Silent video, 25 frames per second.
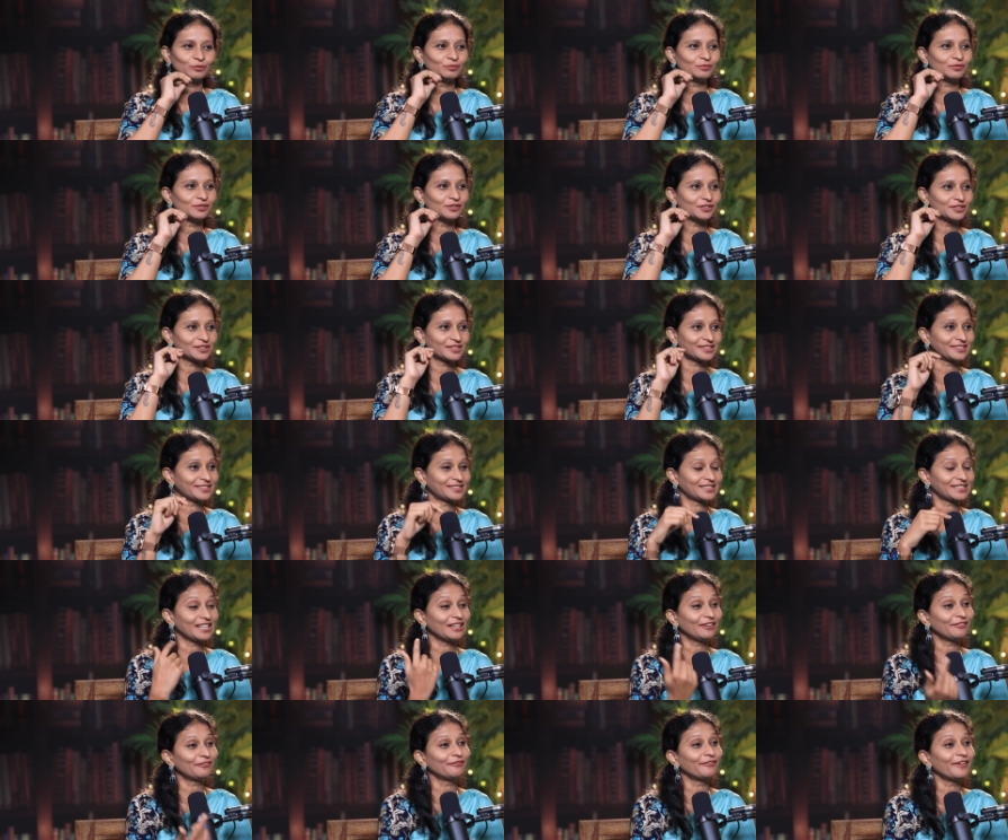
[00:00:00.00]

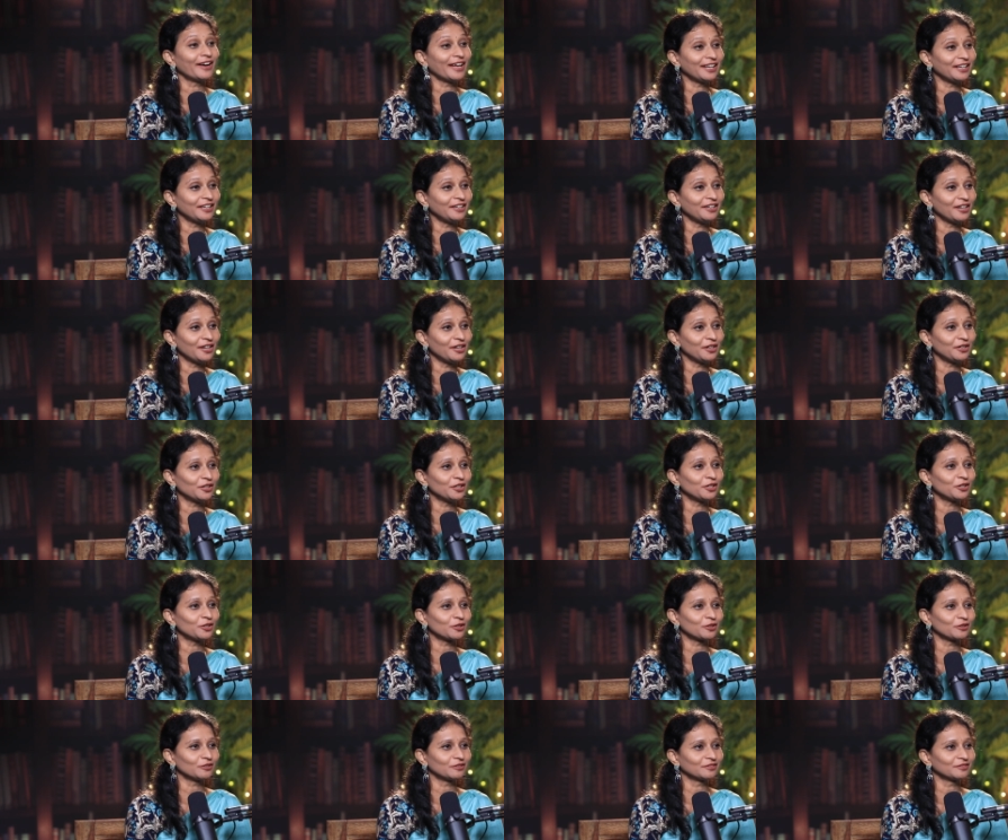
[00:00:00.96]
you self
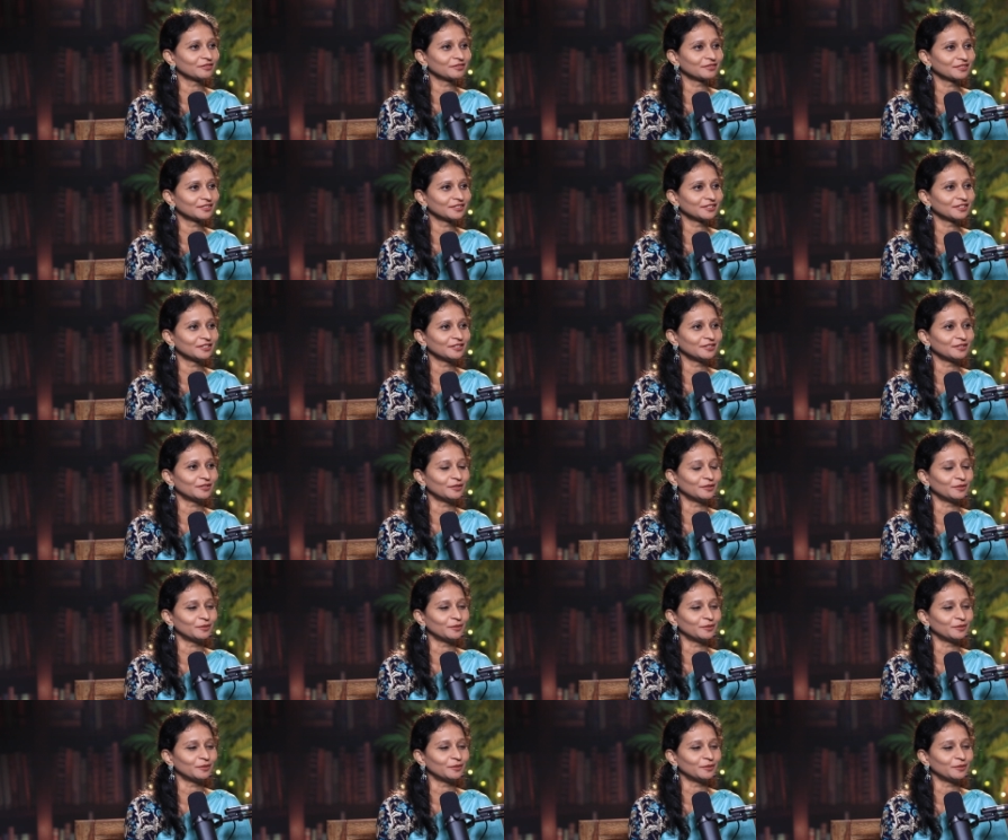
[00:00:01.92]
validate it,